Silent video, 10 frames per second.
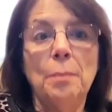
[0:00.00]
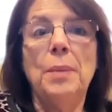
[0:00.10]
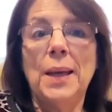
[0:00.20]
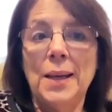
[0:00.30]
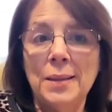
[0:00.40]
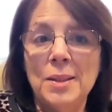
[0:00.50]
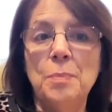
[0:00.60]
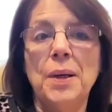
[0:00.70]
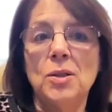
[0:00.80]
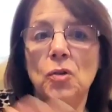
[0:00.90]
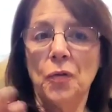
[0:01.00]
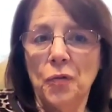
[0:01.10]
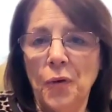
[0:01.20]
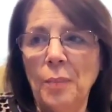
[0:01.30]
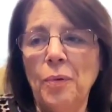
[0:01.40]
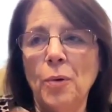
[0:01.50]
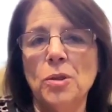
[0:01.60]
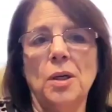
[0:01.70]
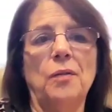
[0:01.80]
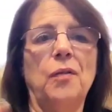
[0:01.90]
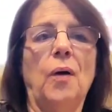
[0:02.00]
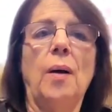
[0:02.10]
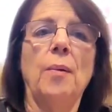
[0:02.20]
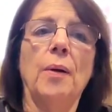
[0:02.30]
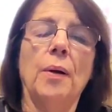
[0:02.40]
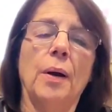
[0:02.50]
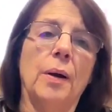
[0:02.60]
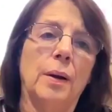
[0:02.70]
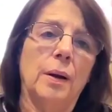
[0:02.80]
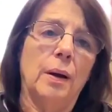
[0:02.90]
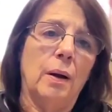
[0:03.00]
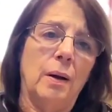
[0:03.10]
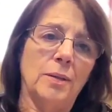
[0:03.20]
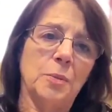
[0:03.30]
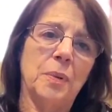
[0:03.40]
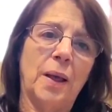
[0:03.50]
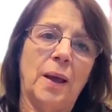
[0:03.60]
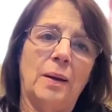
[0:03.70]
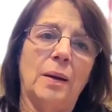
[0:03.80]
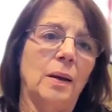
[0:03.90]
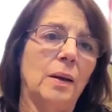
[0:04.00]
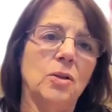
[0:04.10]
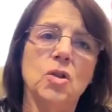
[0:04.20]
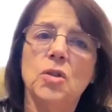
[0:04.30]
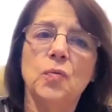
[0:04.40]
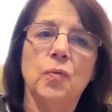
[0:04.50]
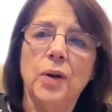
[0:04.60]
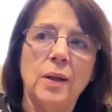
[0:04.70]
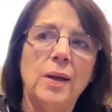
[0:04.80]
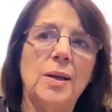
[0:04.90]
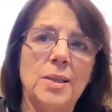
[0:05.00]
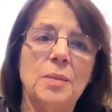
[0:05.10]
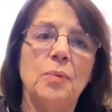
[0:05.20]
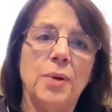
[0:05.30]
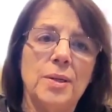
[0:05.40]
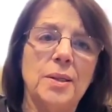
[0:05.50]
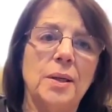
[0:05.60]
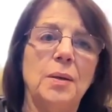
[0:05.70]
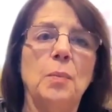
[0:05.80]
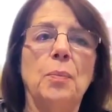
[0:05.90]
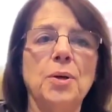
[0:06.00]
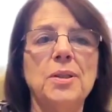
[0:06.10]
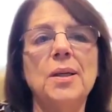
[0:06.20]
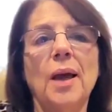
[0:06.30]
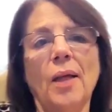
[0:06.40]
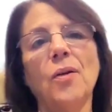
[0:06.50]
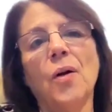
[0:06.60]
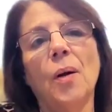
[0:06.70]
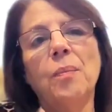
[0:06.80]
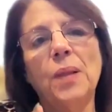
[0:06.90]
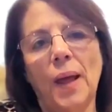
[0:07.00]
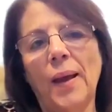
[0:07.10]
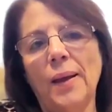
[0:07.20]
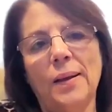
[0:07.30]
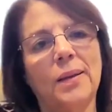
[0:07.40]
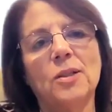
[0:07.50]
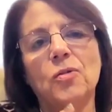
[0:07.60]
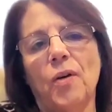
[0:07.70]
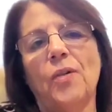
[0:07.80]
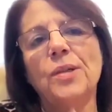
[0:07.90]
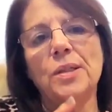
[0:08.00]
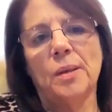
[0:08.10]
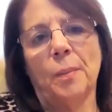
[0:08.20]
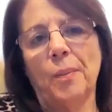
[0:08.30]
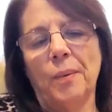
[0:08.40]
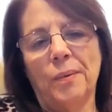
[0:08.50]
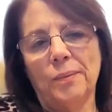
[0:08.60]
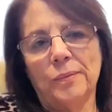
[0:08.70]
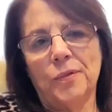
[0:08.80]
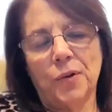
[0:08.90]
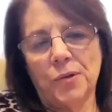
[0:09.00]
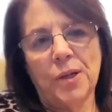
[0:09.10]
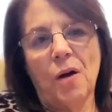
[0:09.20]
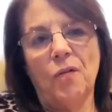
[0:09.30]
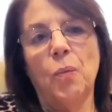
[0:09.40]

Beans are free in protein and fiber on this plan. Just really easy breezy. Put together a plate that's very simple for yourself.